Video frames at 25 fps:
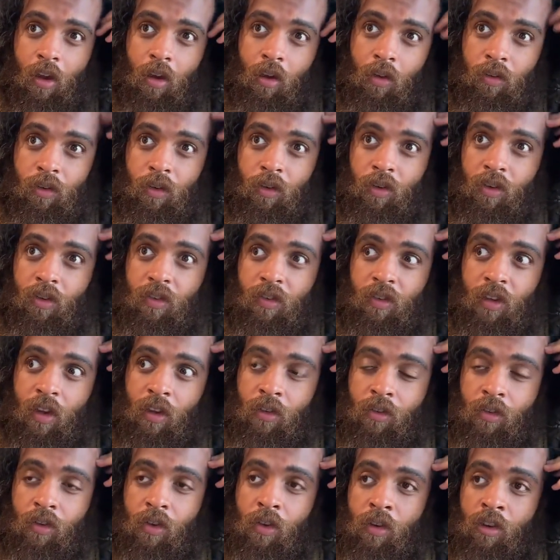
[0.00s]
oh they're just
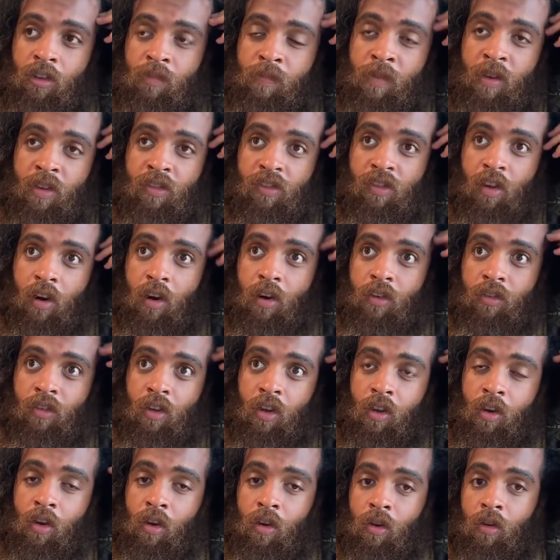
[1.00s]
like they're just big stars
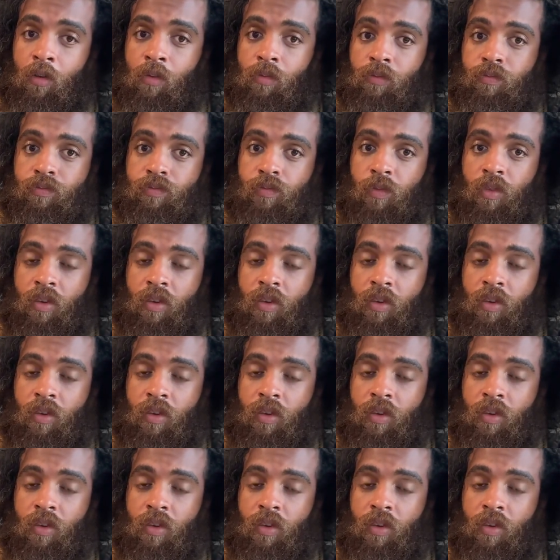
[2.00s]
and you don't